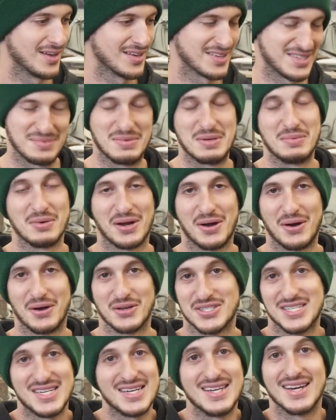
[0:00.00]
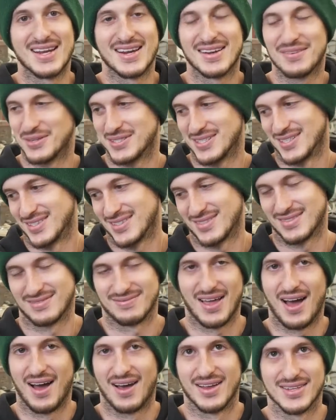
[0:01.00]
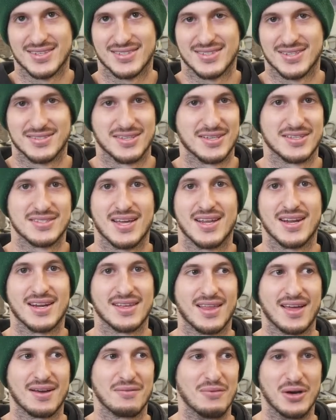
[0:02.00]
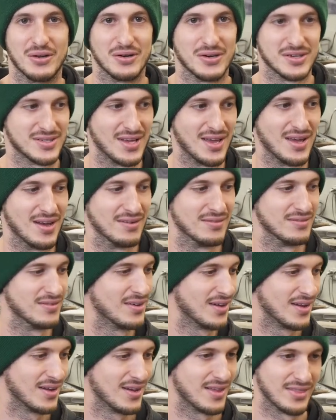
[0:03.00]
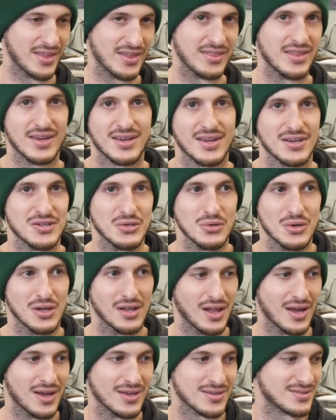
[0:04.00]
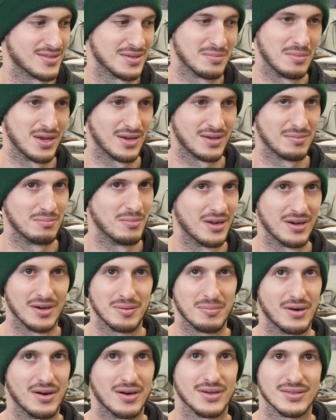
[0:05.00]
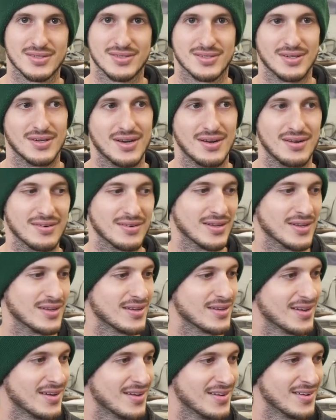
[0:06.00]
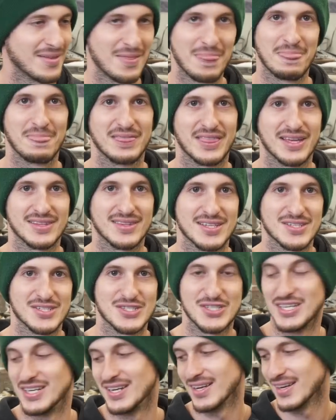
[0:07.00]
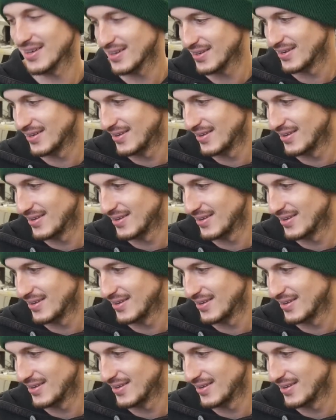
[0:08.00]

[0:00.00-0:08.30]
Some people call it cheating, which it's not. It's just a setting that welders have that they can utilize to make better parts. So I don't really think that's cheating.